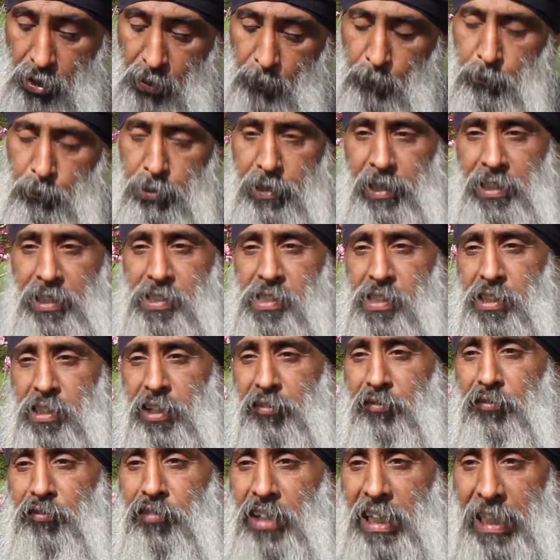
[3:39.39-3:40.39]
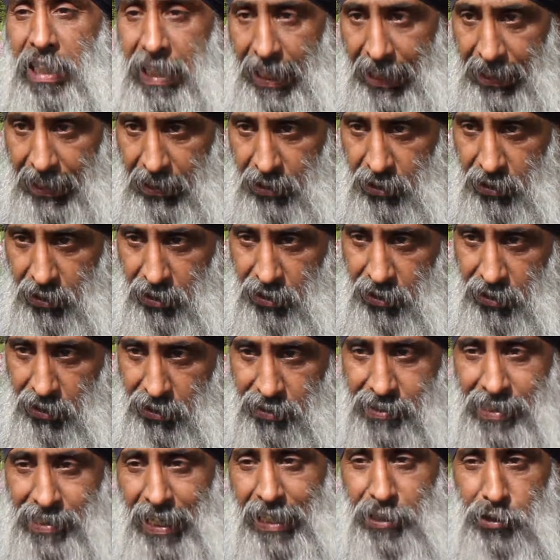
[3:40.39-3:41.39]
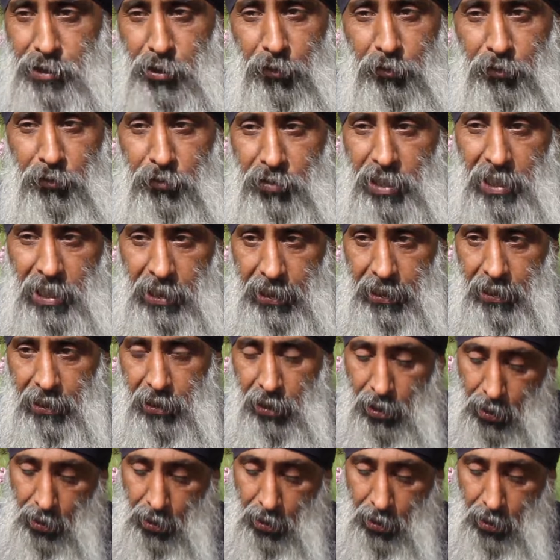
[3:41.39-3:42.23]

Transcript: plus the feeling, sense of feeling.